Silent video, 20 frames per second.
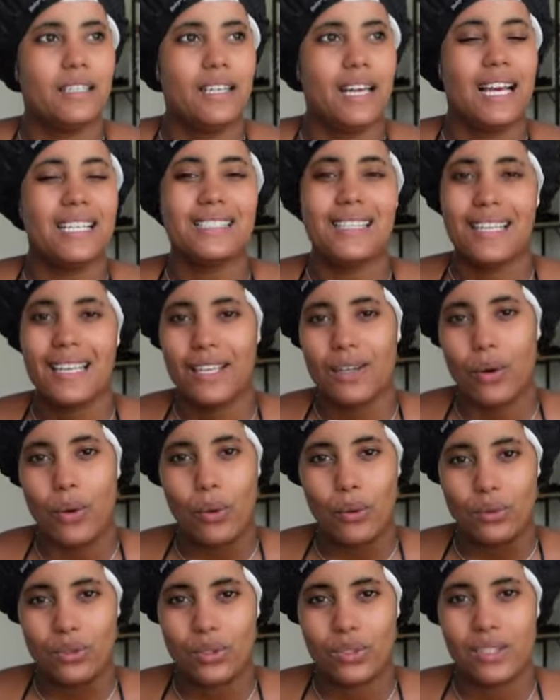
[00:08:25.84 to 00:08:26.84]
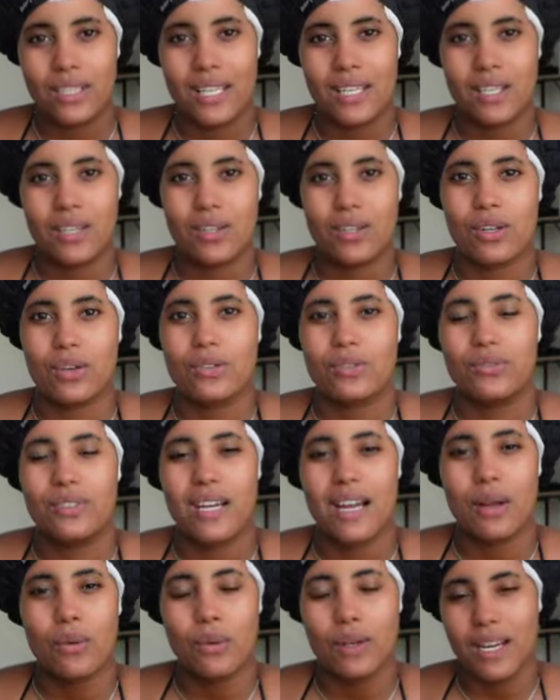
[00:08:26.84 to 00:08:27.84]
as I get older, like, you know,
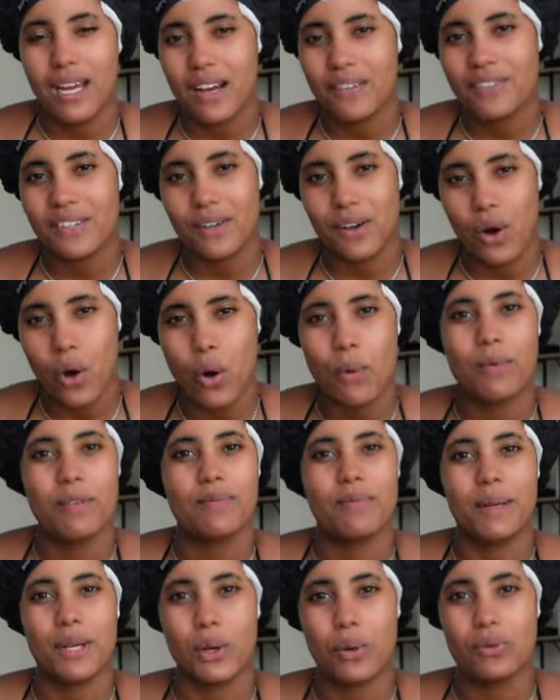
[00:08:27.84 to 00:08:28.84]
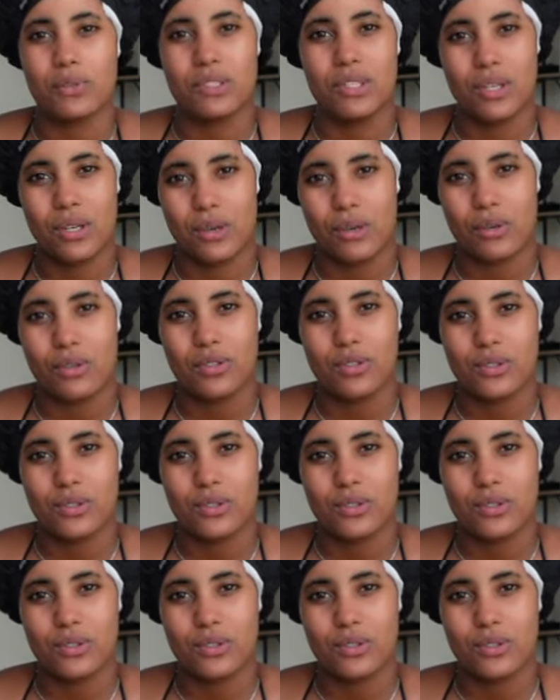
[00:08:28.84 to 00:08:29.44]
I want to have a home of my own too.